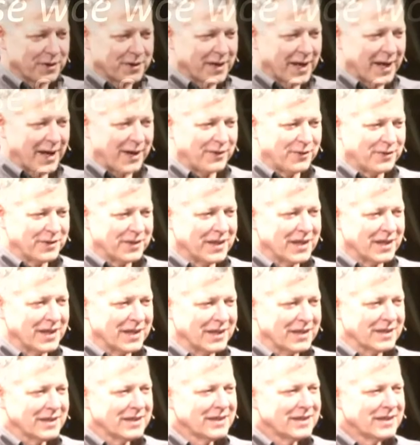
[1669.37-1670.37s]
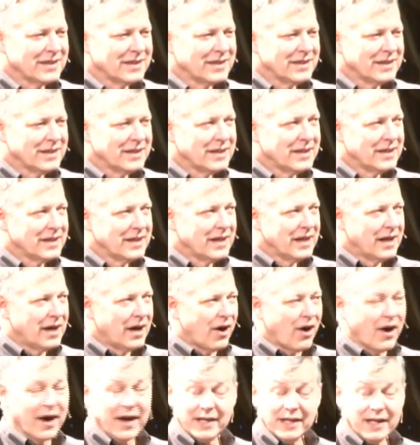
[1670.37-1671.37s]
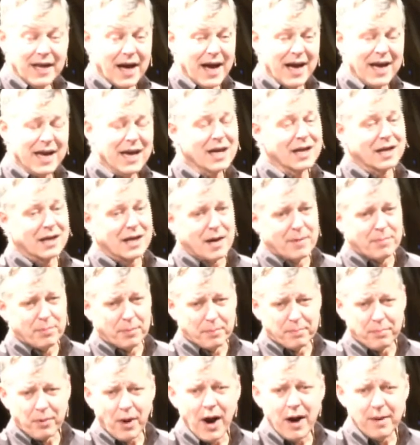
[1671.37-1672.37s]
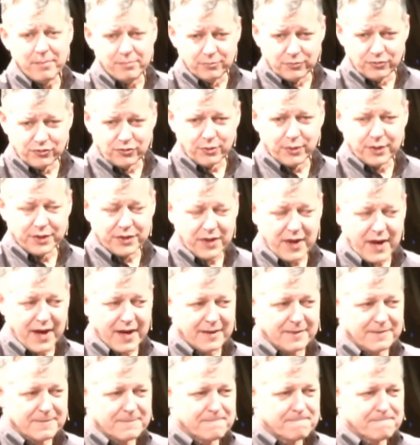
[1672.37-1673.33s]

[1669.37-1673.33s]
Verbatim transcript: now and then. All right, now I got a couple problems with that.